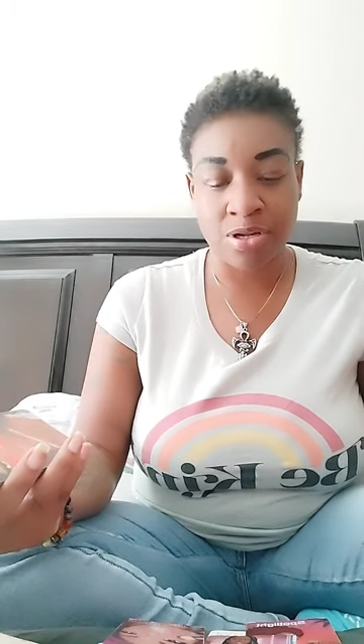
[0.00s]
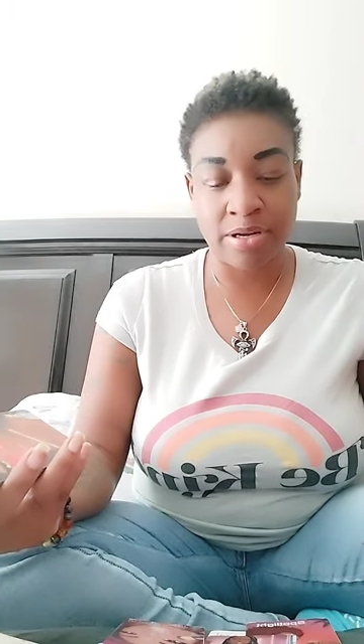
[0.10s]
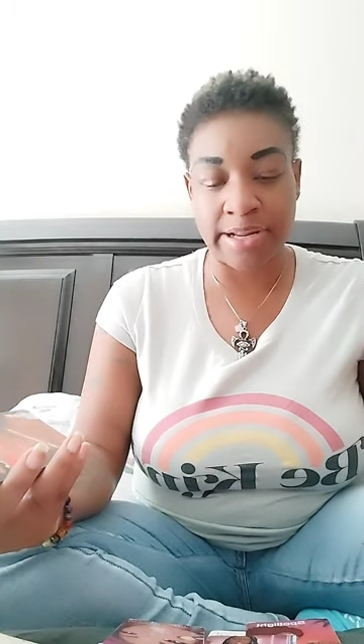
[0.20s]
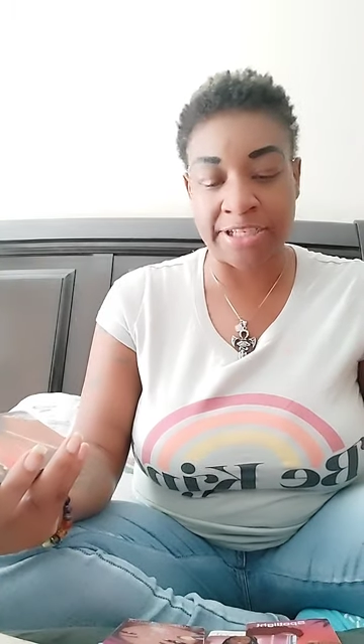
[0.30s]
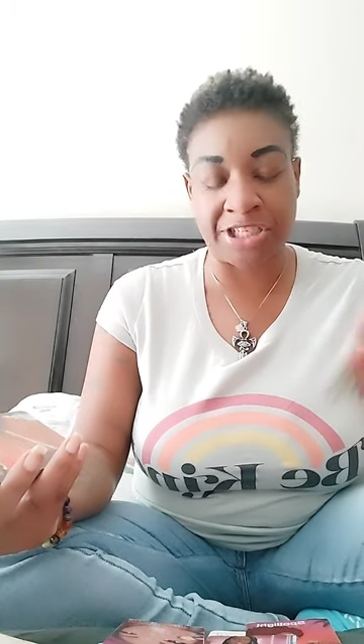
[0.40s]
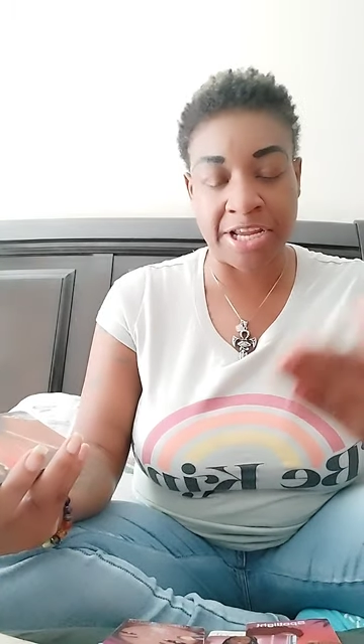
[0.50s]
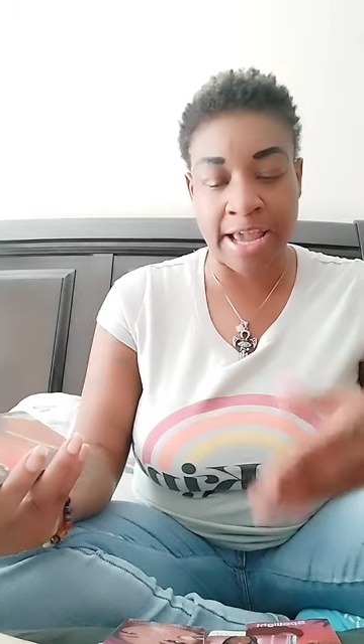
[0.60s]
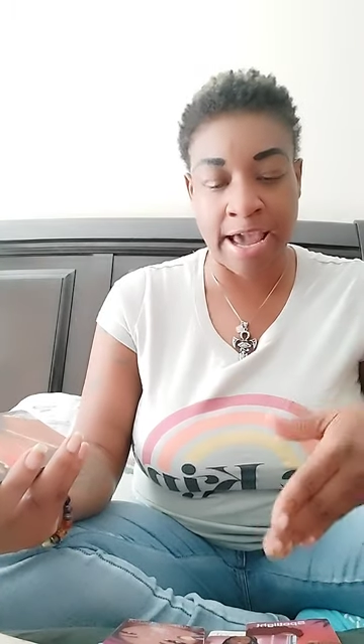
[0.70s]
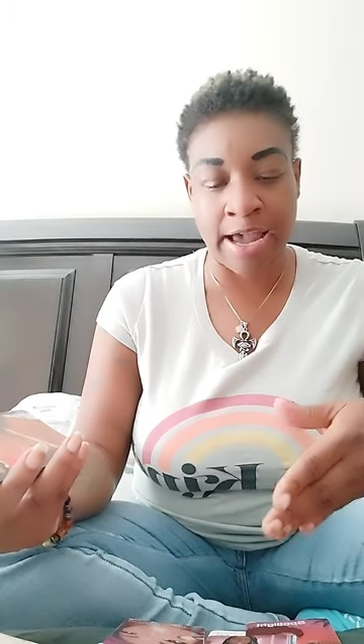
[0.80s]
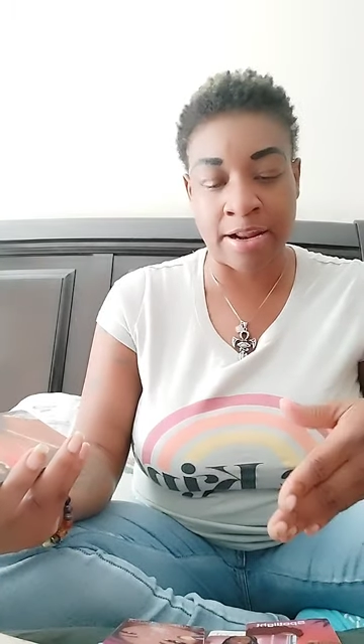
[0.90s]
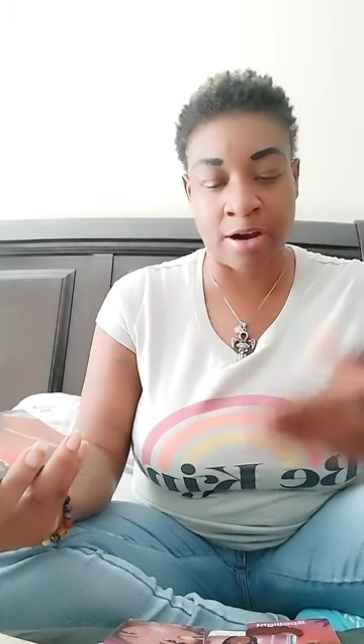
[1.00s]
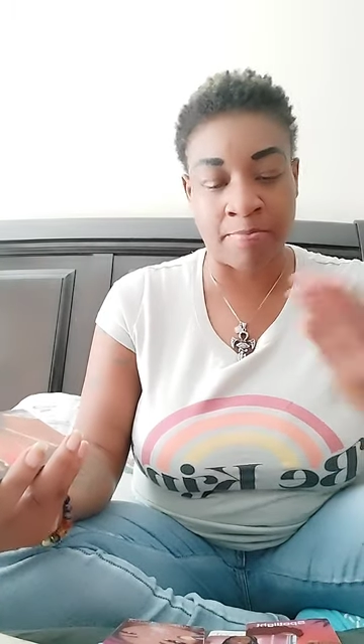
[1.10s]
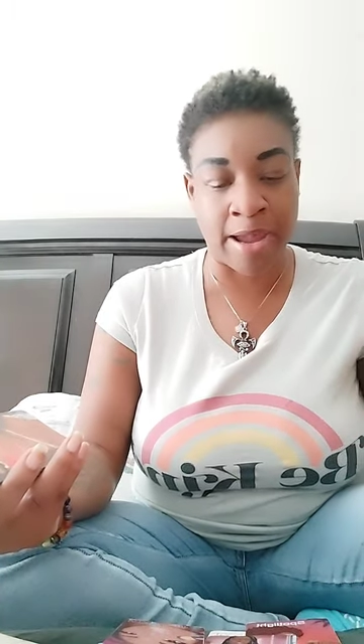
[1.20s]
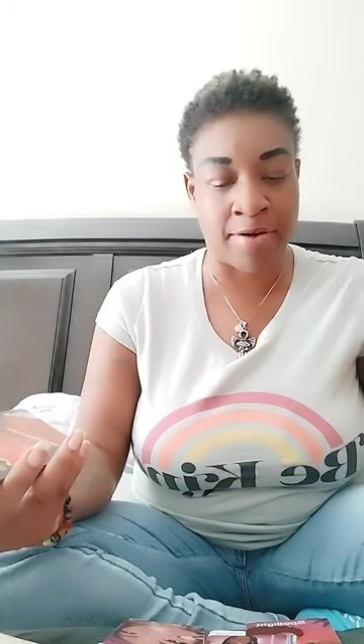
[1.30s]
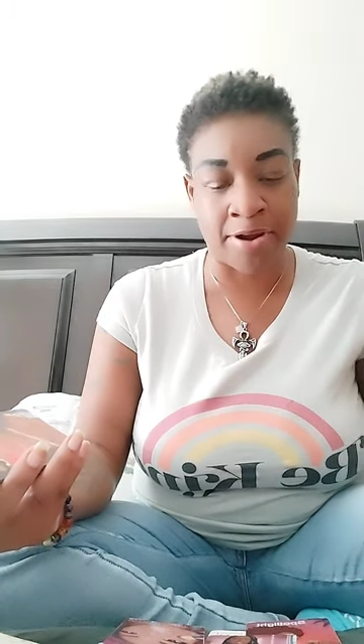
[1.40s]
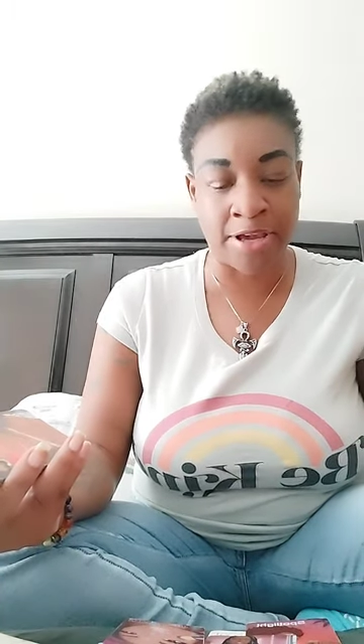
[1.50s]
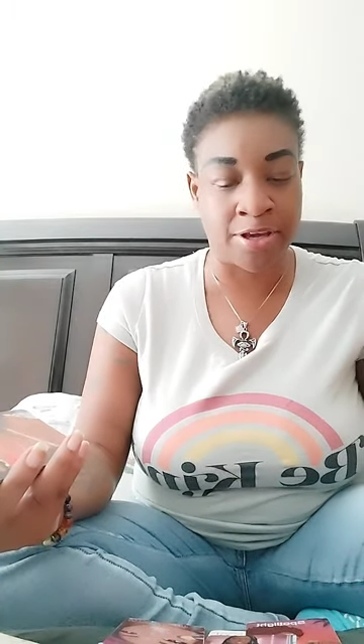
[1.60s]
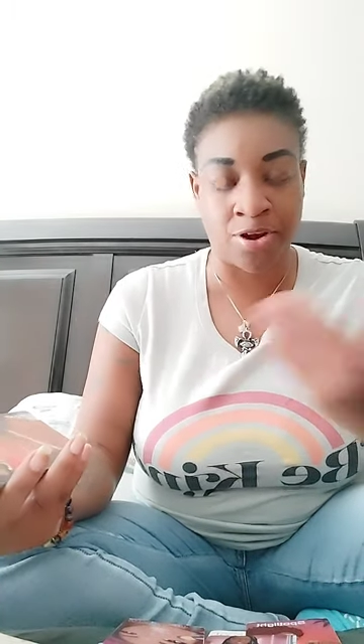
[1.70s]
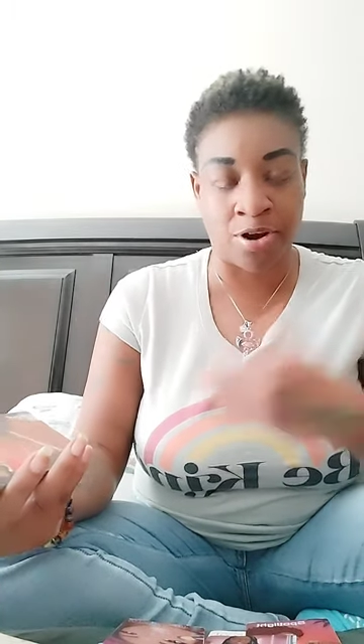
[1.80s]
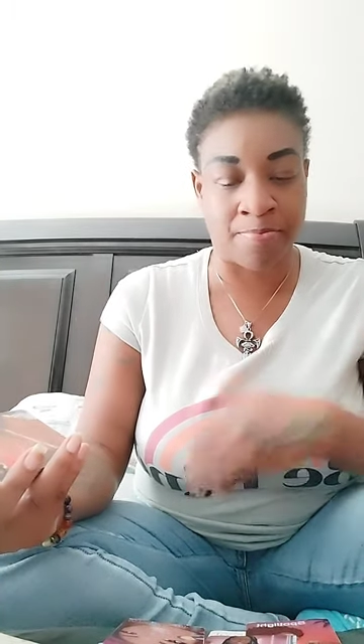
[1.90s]
that she had, her marrying
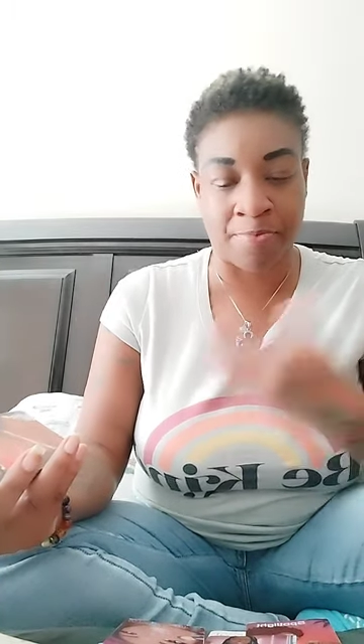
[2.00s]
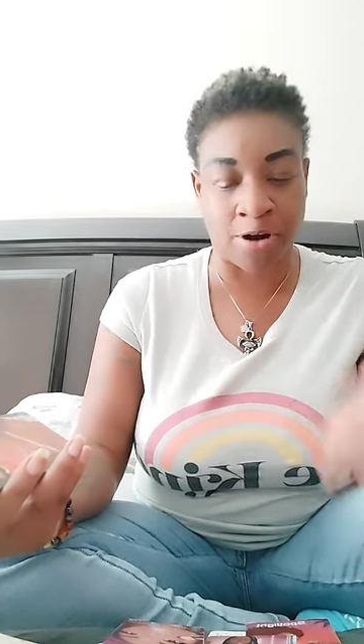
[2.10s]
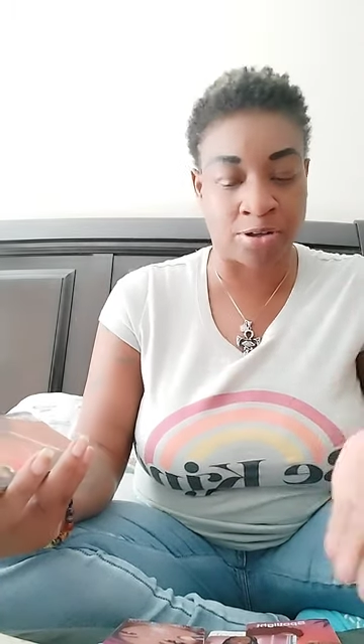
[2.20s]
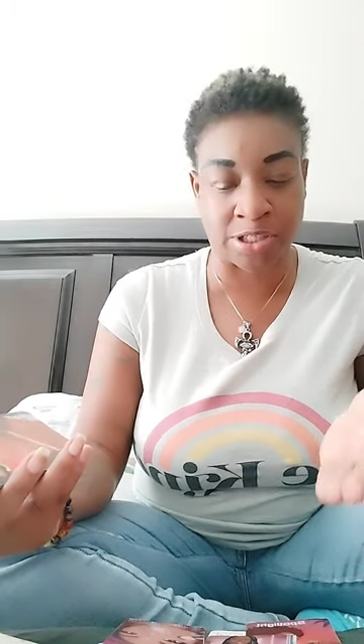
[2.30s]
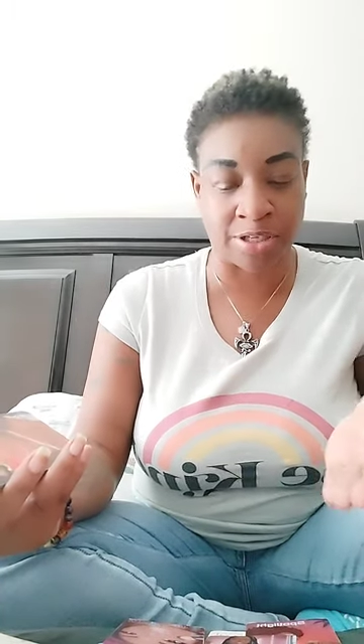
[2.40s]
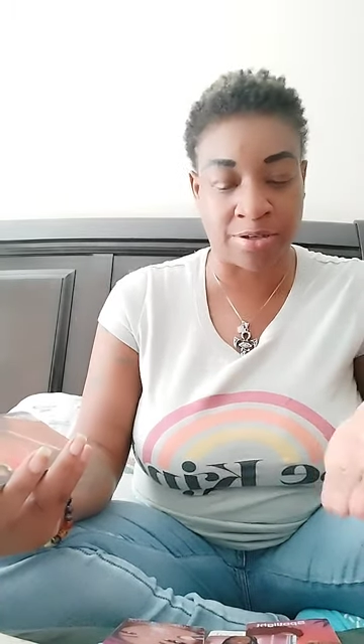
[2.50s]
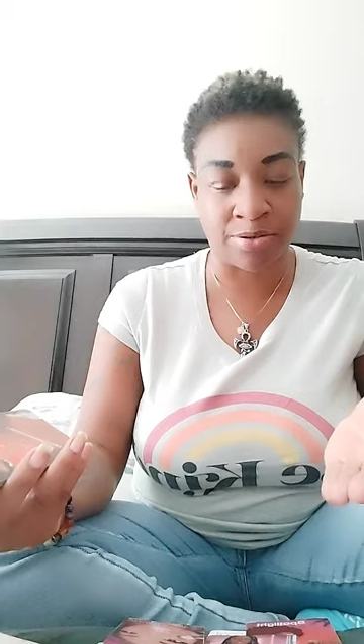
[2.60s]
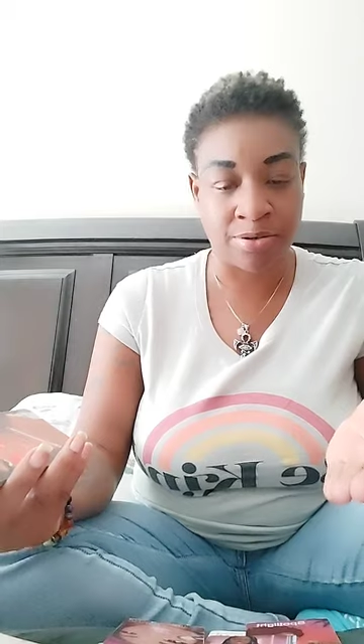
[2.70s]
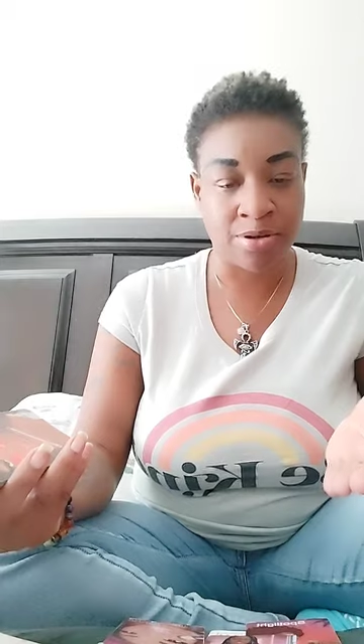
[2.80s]
your person,